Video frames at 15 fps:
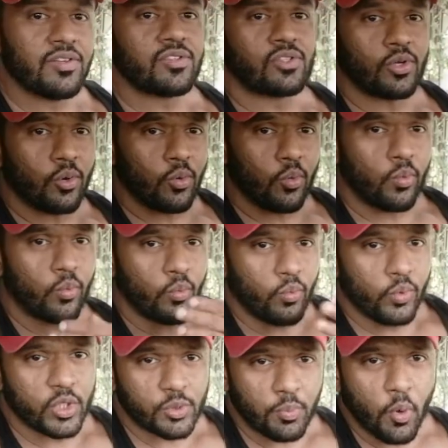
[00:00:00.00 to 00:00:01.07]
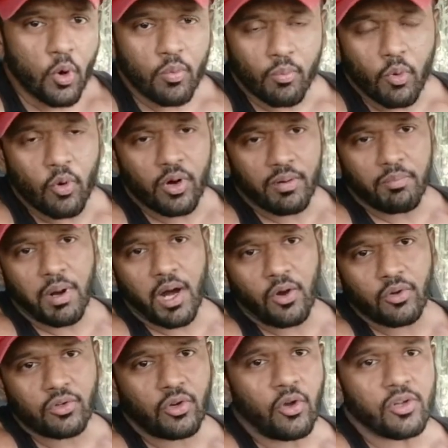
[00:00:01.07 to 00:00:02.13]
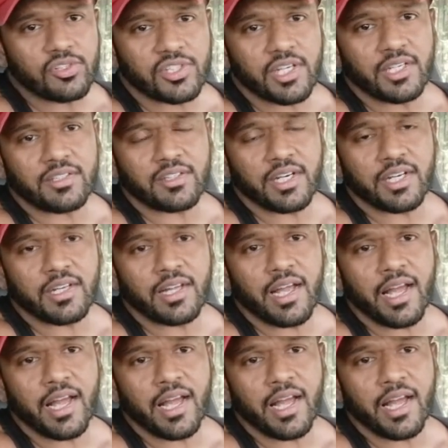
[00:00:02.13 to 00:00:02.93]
So we spoke more about concentric